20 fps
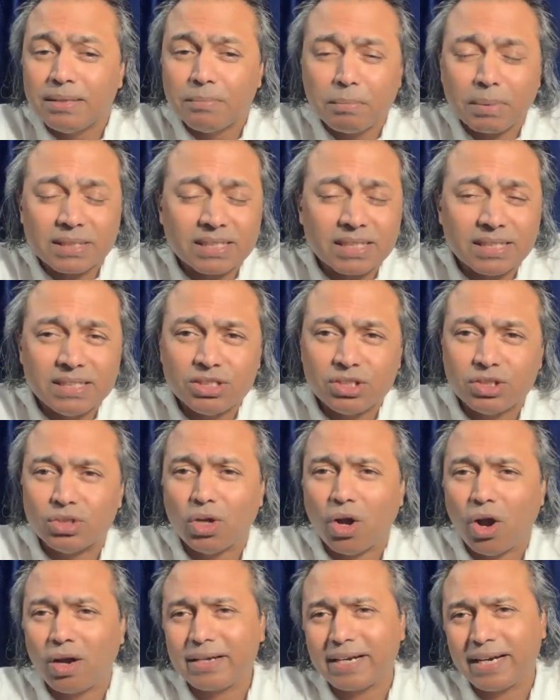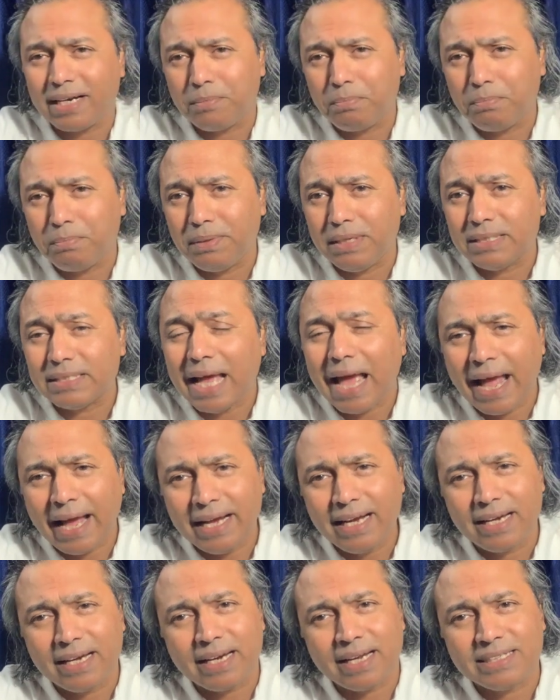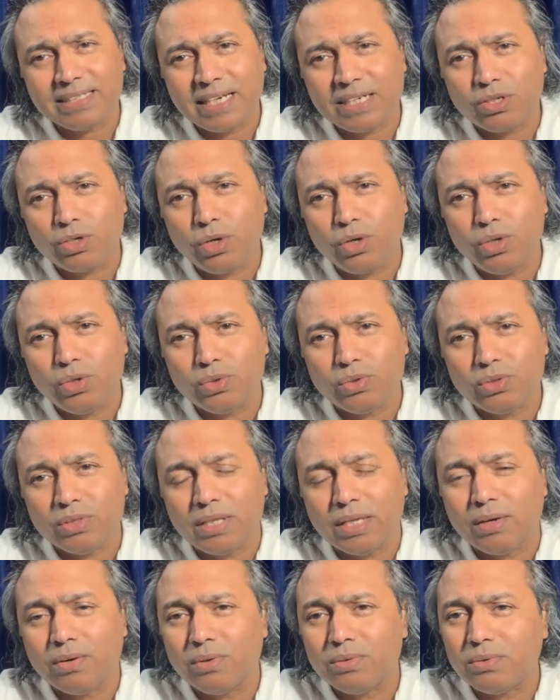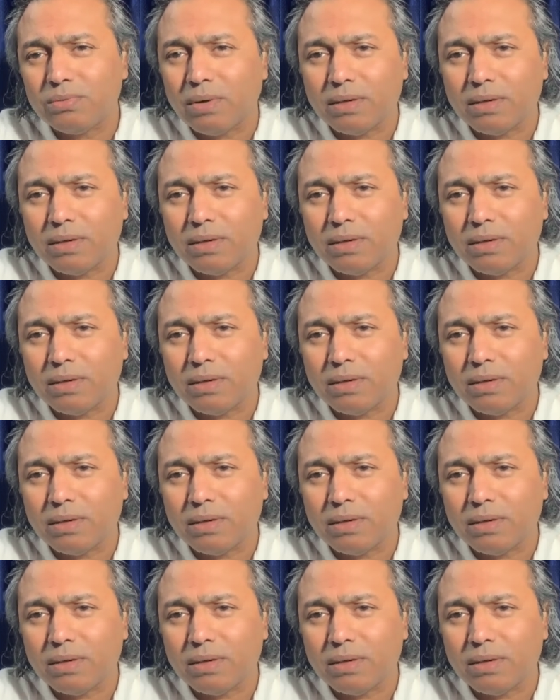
person is not at peace anger as i told you the